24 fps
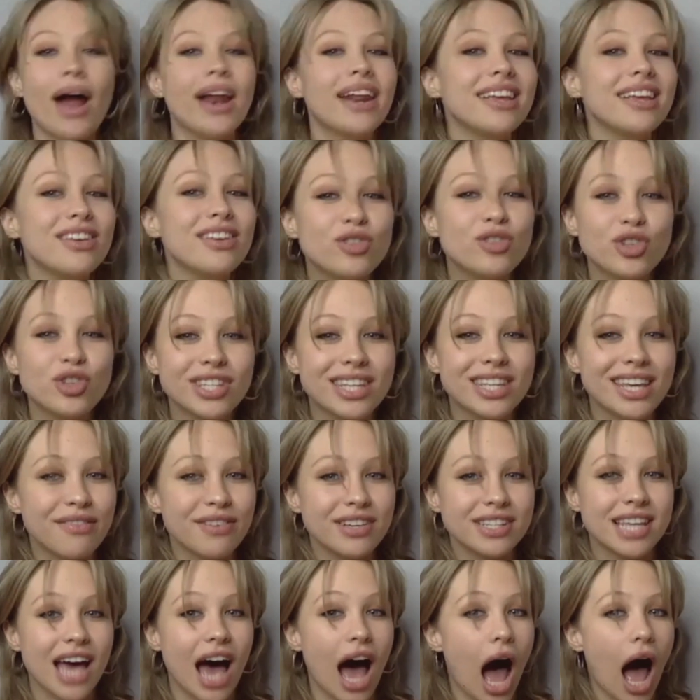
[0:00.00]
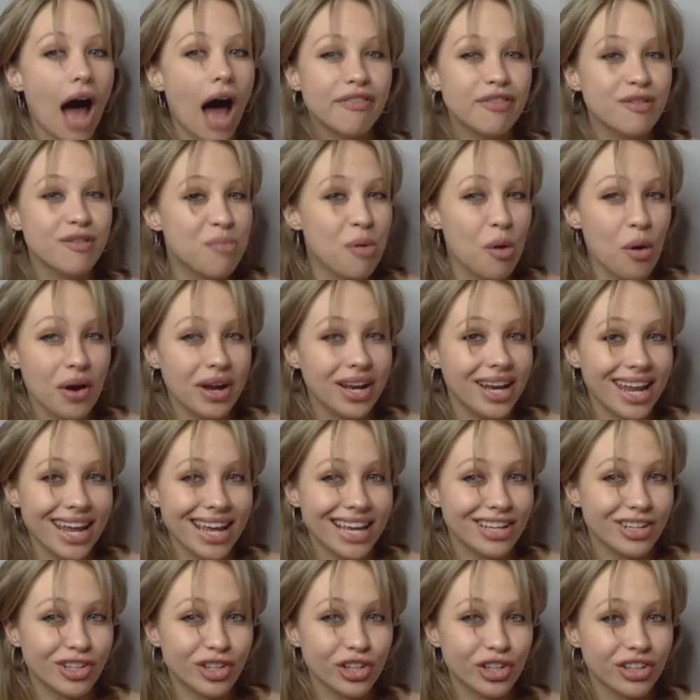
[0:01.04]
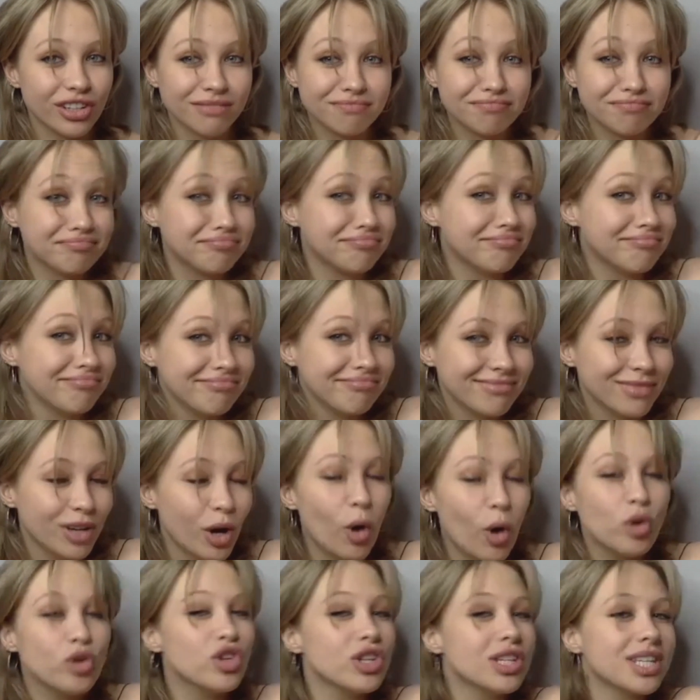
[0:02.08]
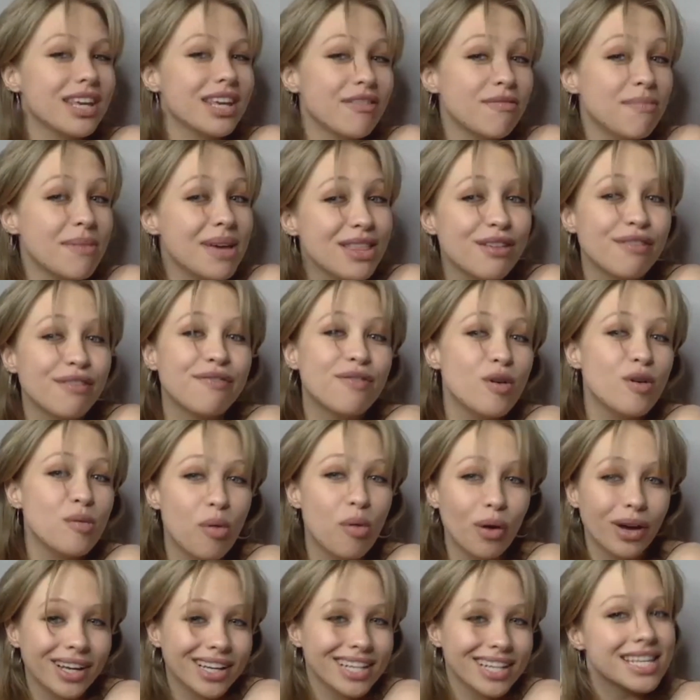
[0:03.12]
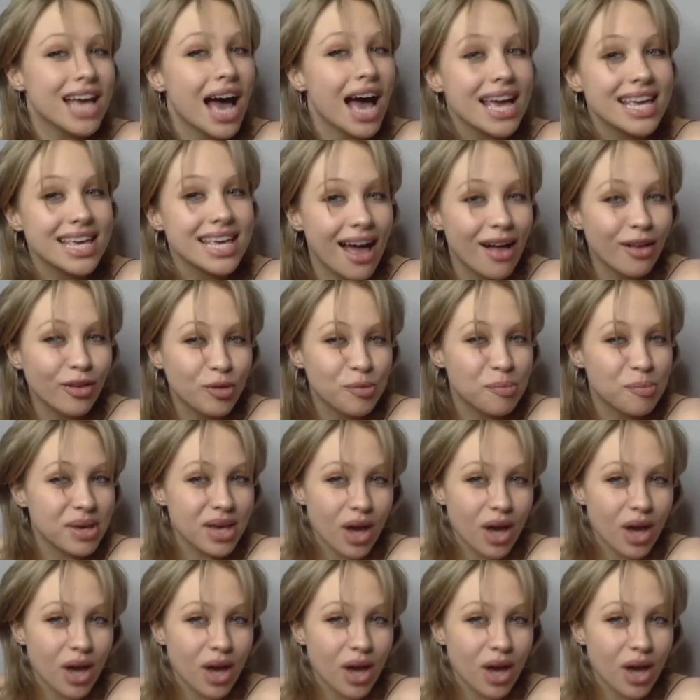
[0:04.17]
Why don't you just give us half a point each? Or just give me the full point because I yelled